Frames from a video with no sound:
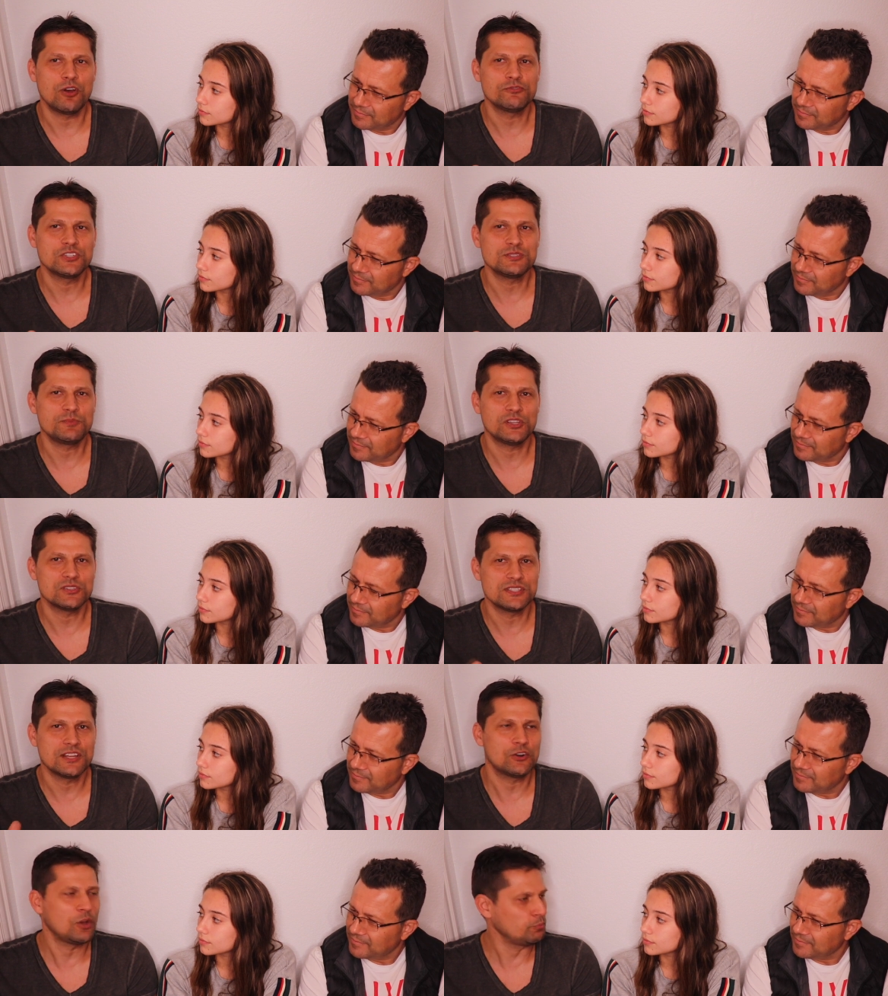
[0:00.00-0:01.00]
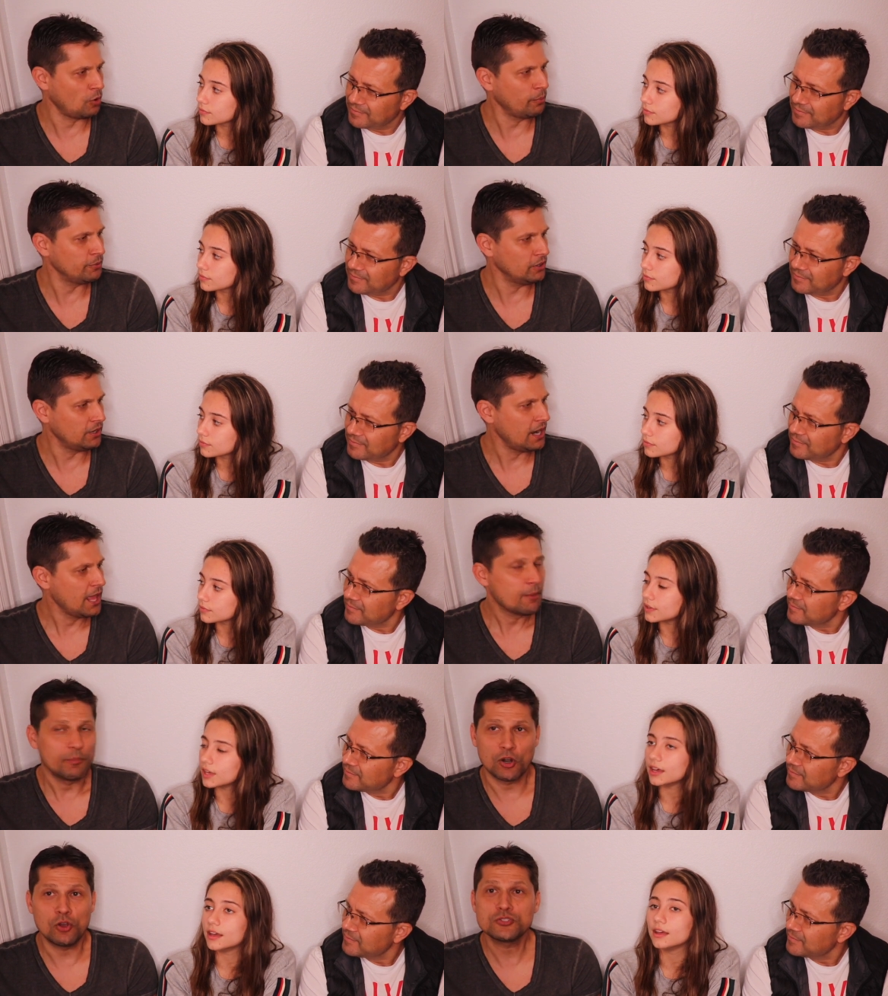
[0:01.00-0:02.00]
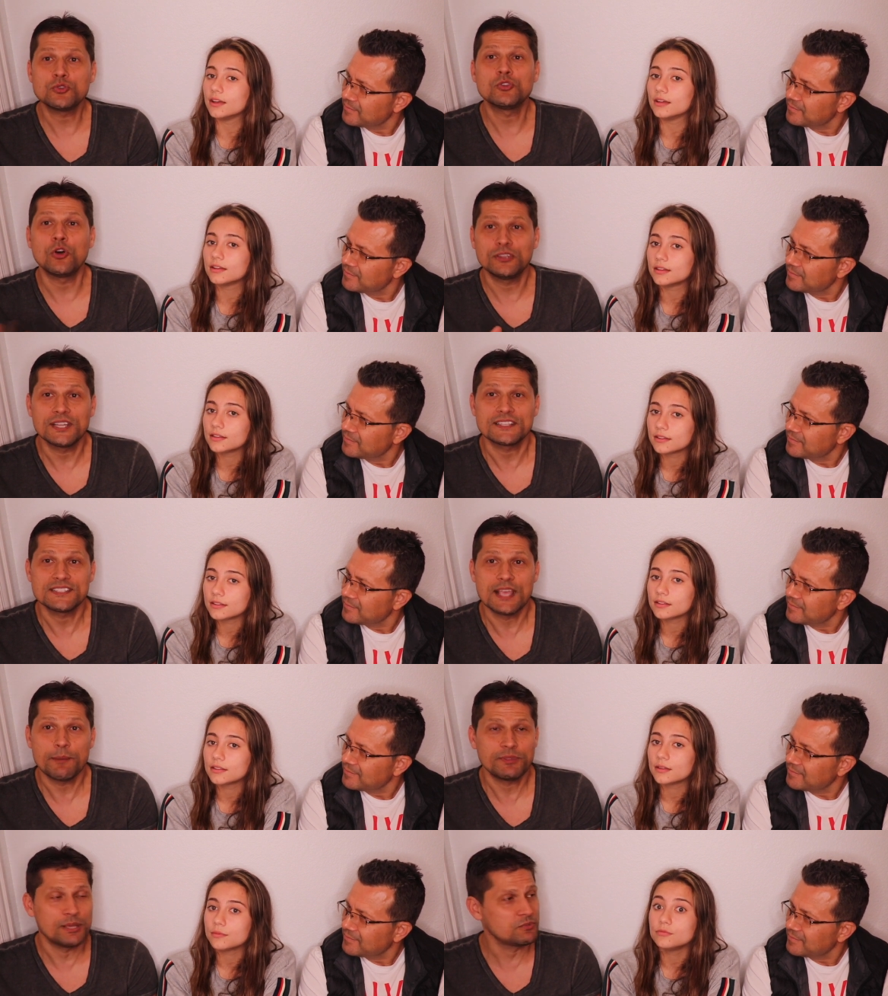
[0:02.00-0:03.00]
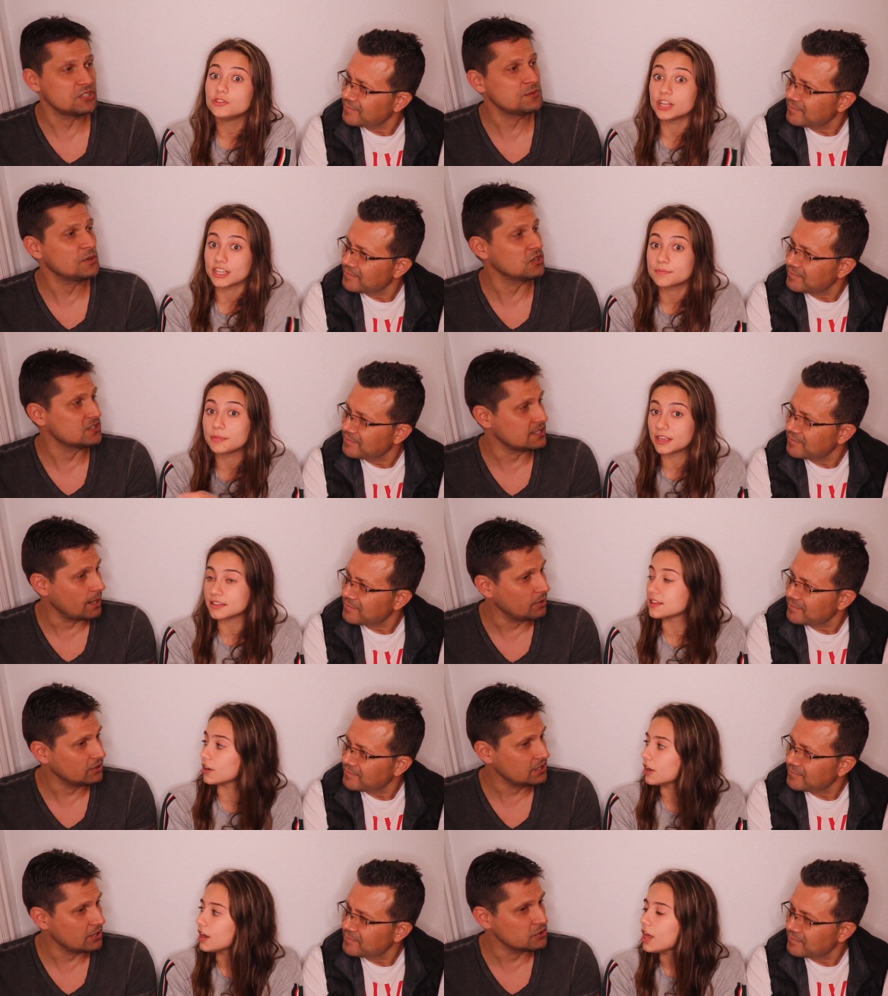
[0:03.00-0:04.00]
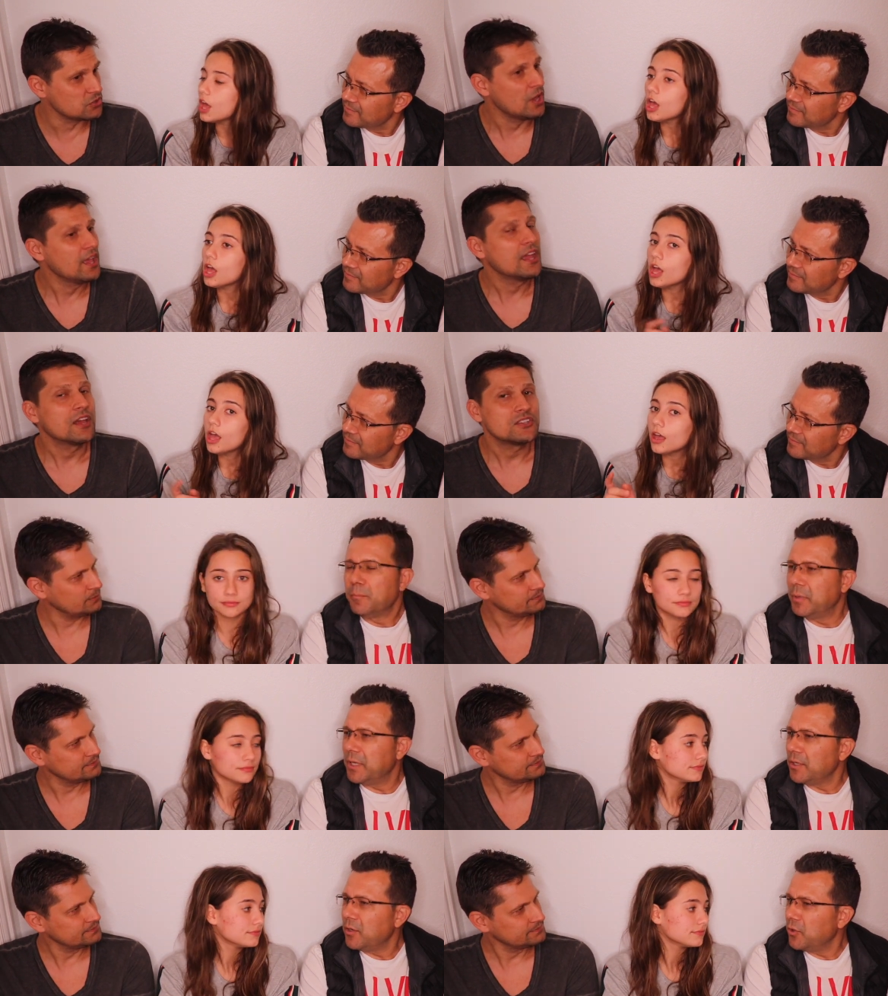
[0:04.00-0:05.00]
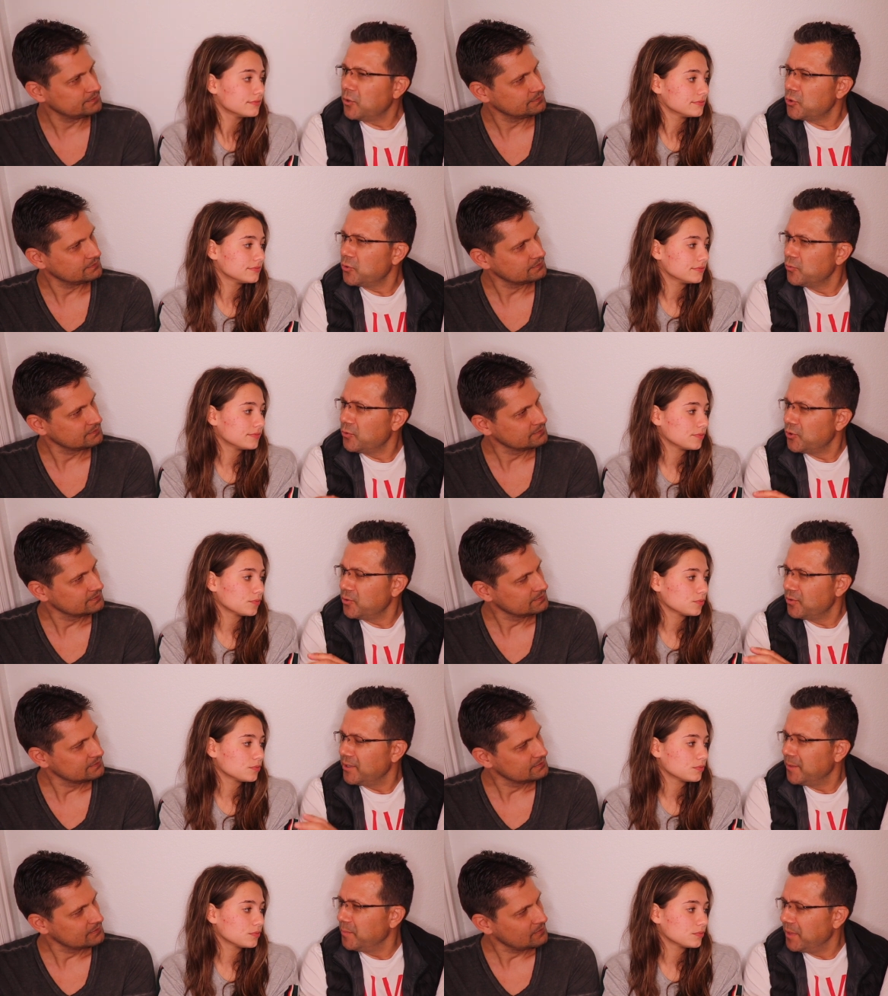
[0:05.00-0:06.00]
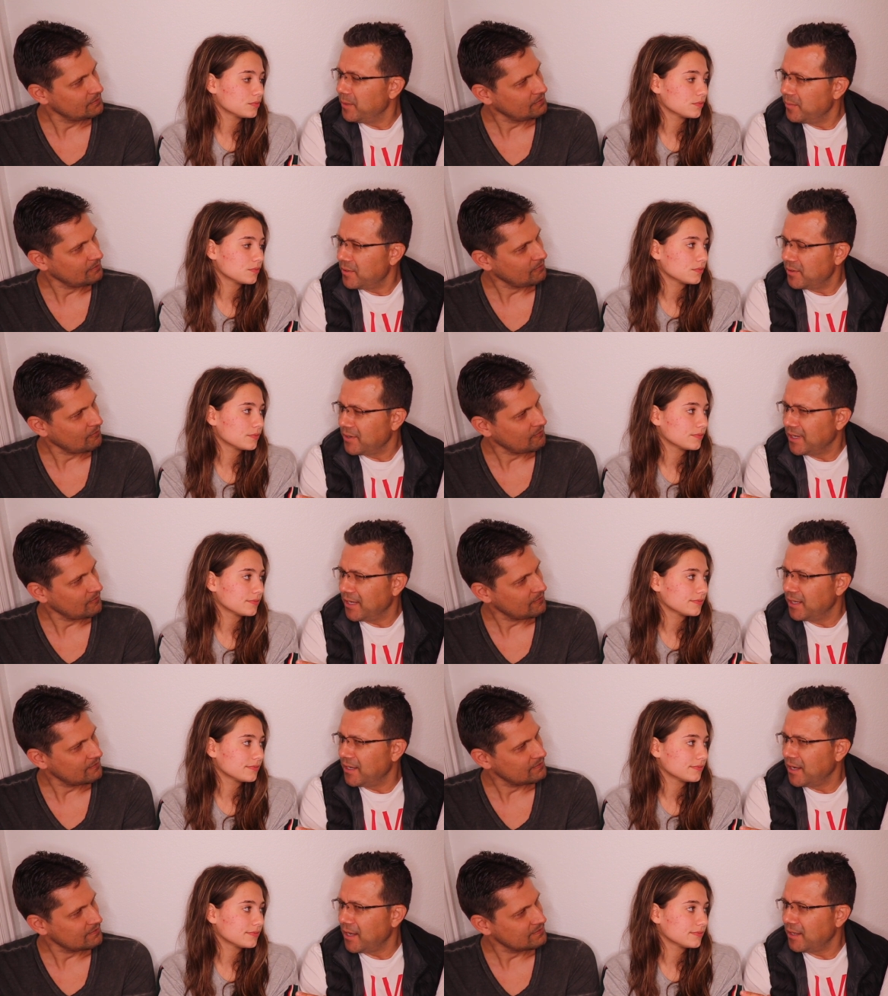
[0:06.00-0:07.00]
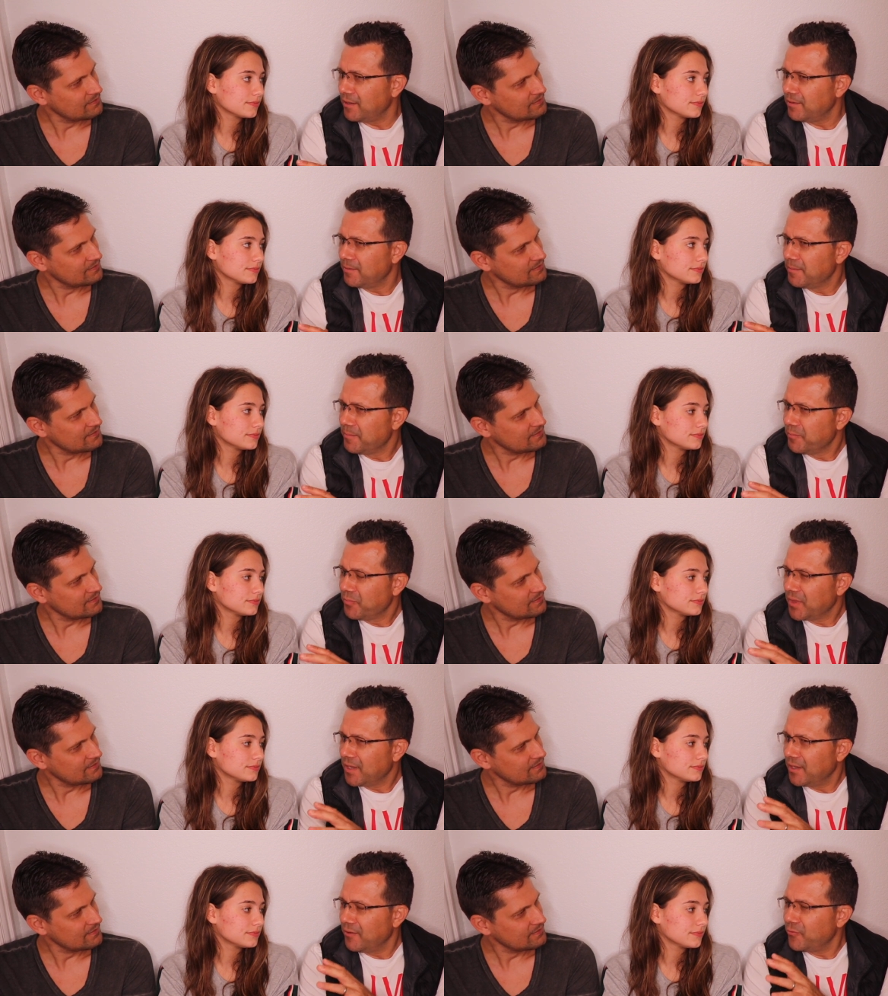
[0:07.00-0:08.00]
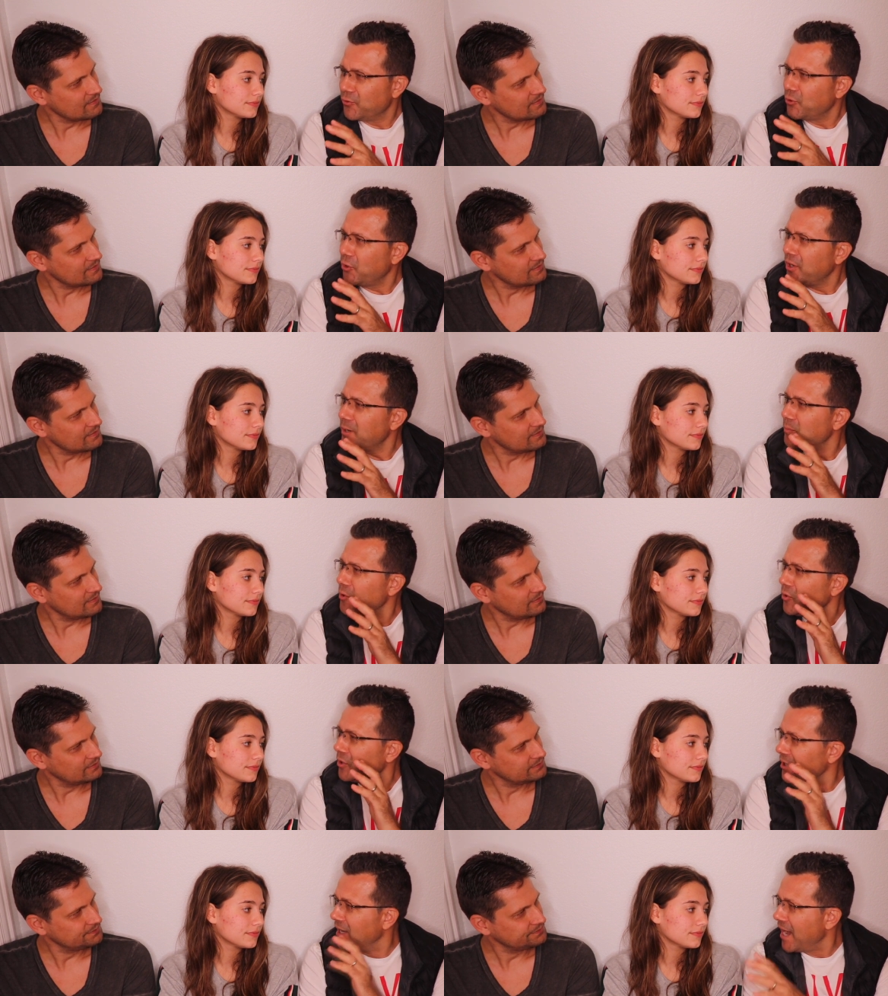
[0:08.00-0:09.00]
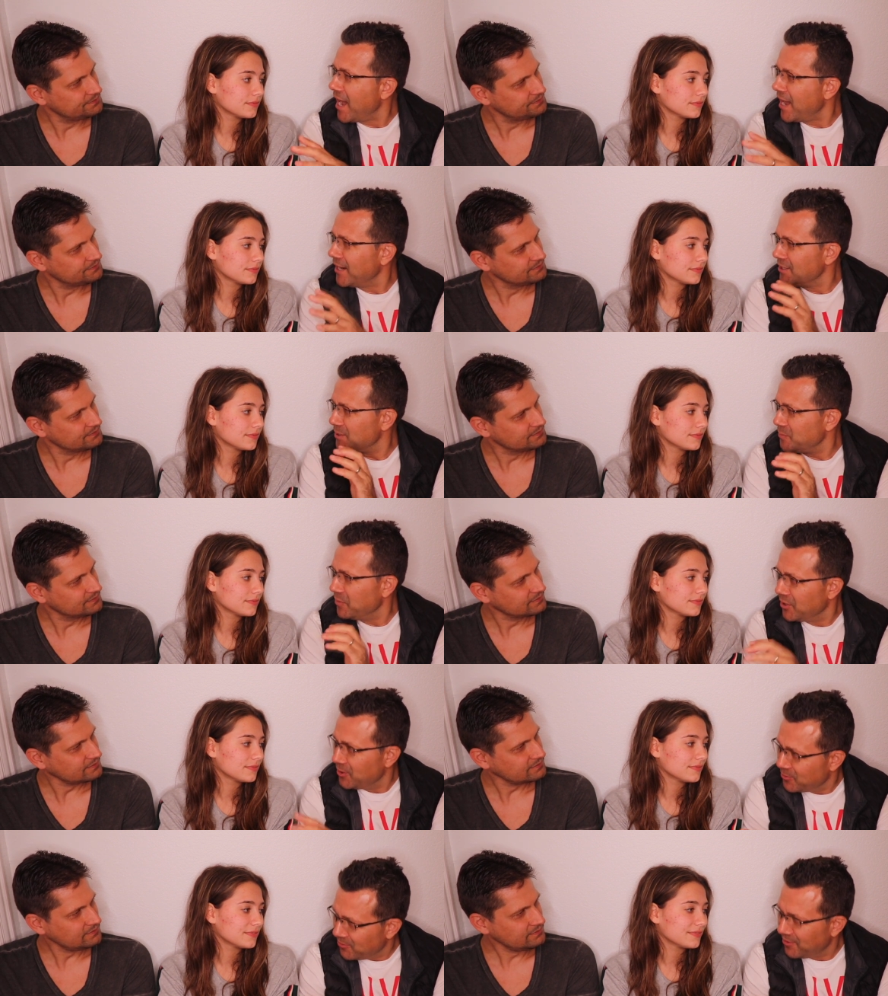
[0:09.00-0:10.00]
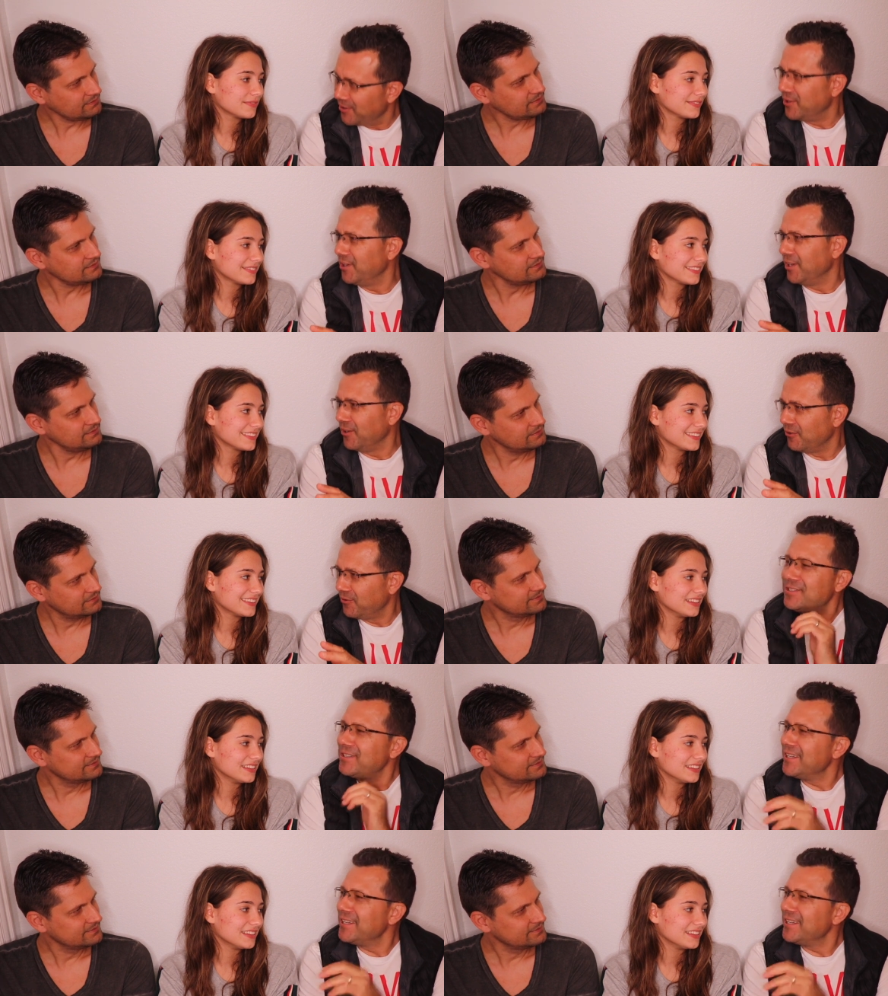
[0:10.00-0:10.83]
Speaker 1: off just because they're not popular, yeah. but also don't accept them just, just because, because someone tells you. But
Speaker 2: also, we should remember, okay, that if you talk about God and spiritual things,